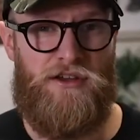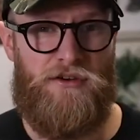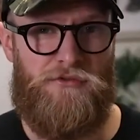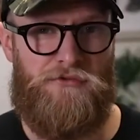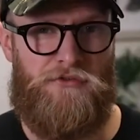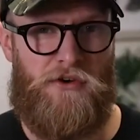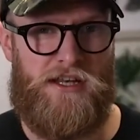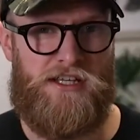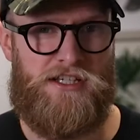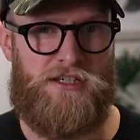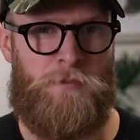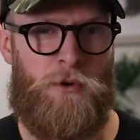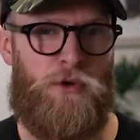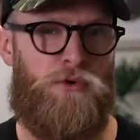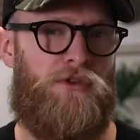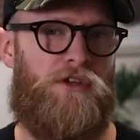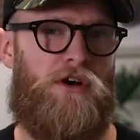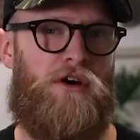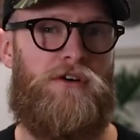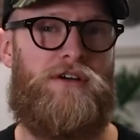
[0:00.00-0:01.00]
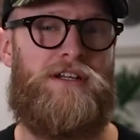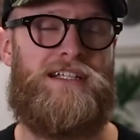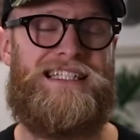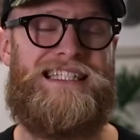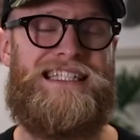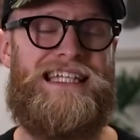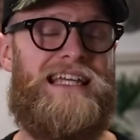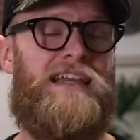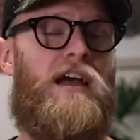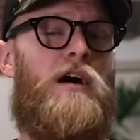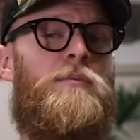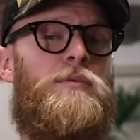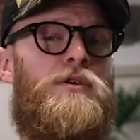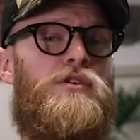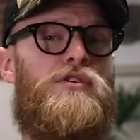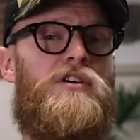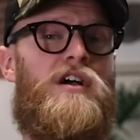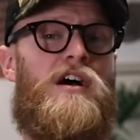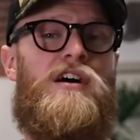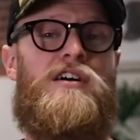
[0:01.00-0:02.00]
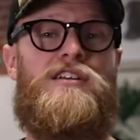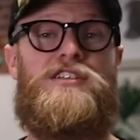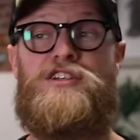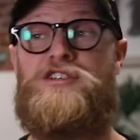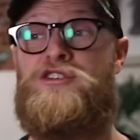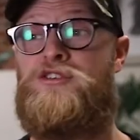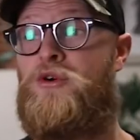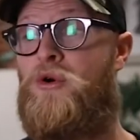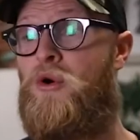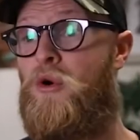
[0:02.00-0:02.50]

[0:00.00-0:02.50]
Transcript: your French Bulldog dig up your garden,